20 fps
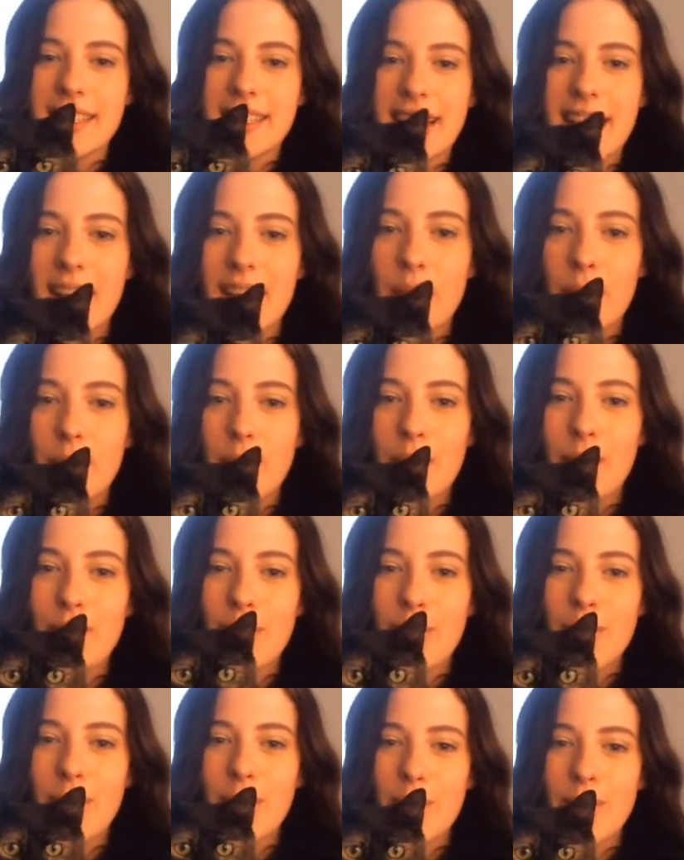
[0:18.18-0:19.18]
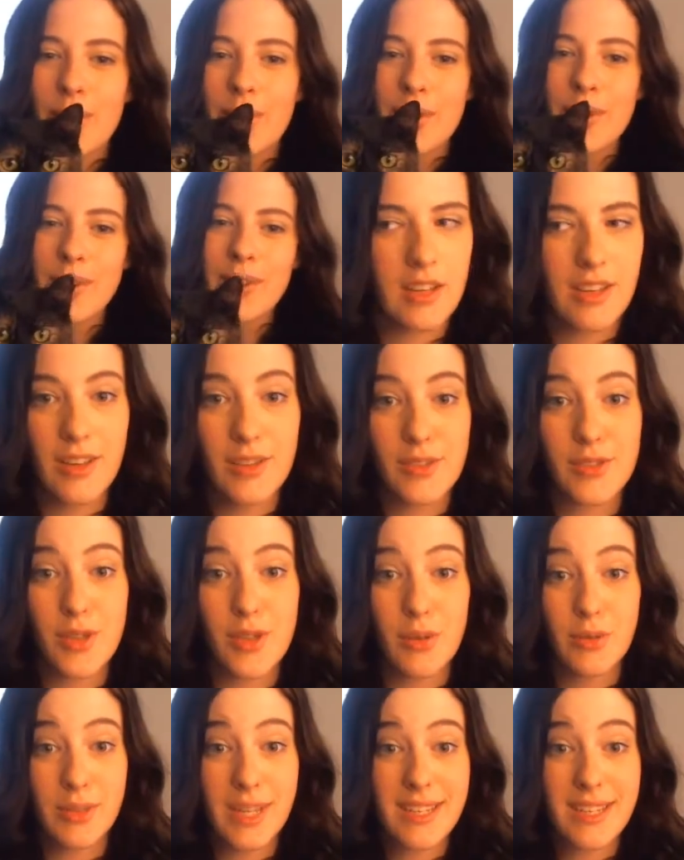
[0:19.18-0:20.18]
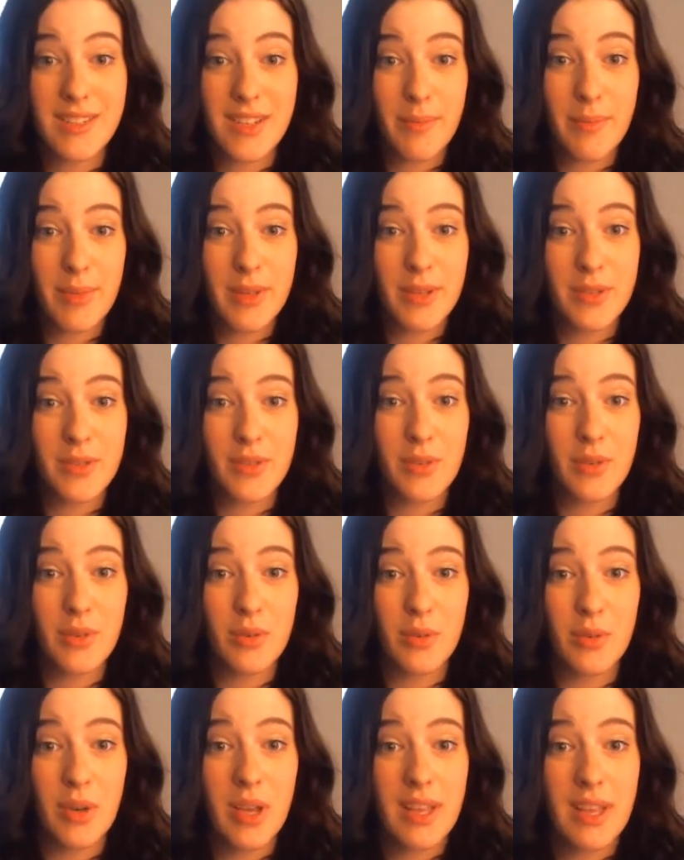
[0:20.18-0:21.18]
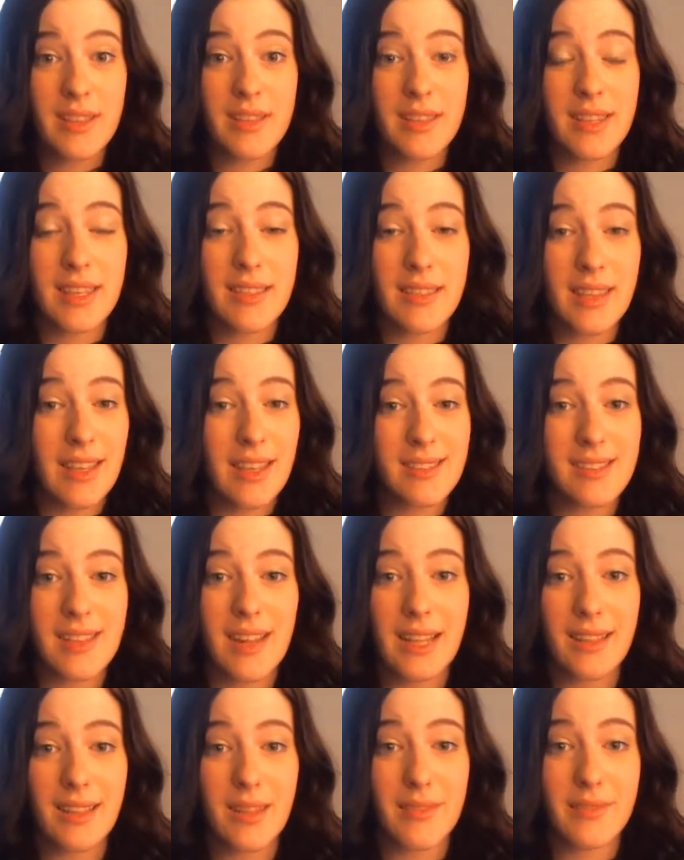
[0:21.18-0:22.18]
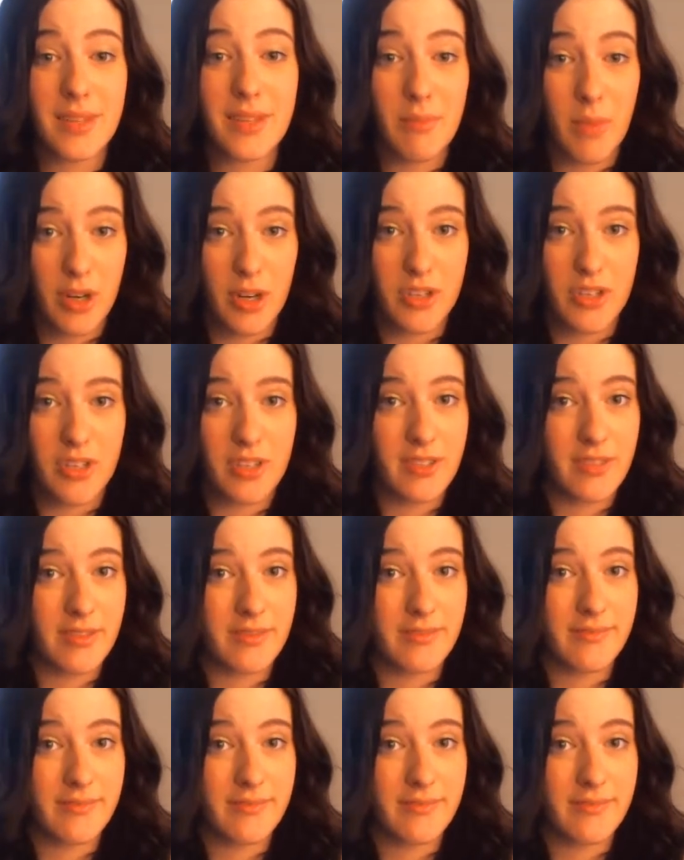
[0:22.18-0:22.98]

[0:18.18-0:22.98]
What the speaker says: Hello! So let's jump into the things that I loved in March.